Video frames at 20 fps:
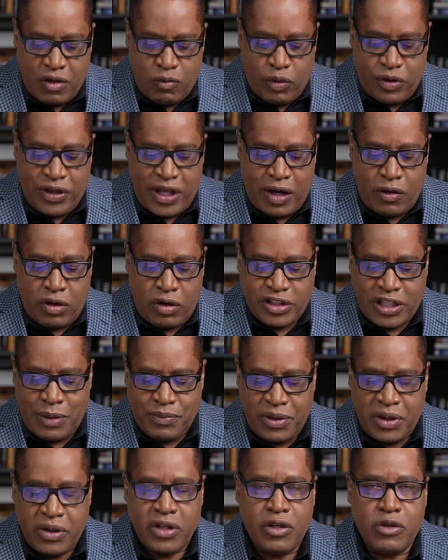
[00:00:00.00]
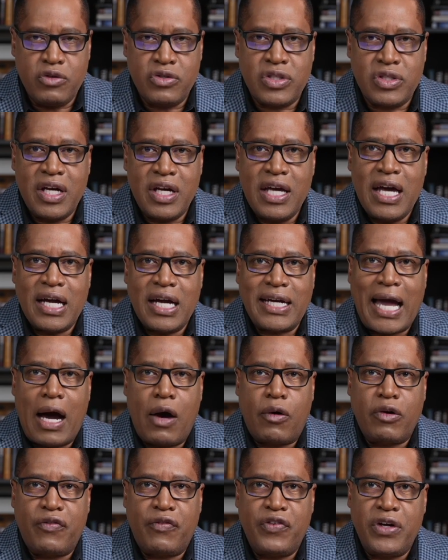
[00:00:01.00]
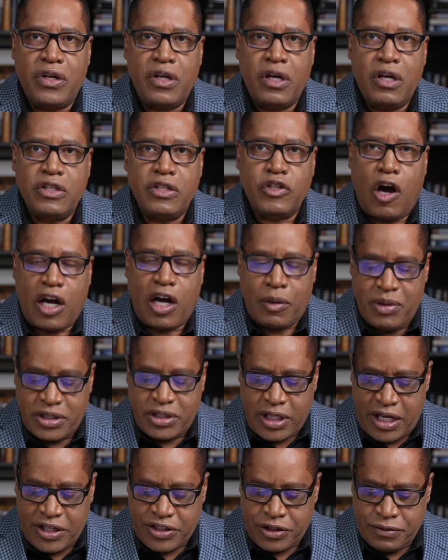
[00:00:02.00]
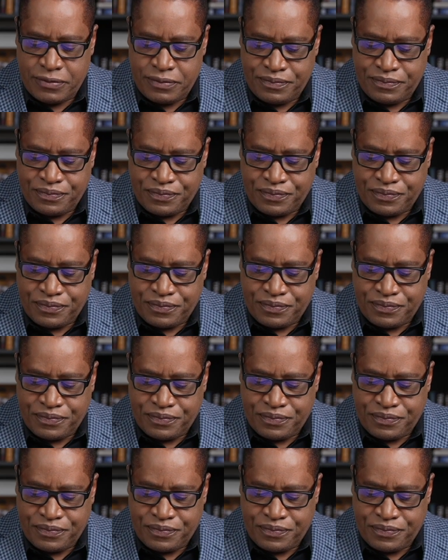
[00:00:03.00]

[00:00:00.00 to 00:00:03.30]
when they were attempting to use counterfeit documentation.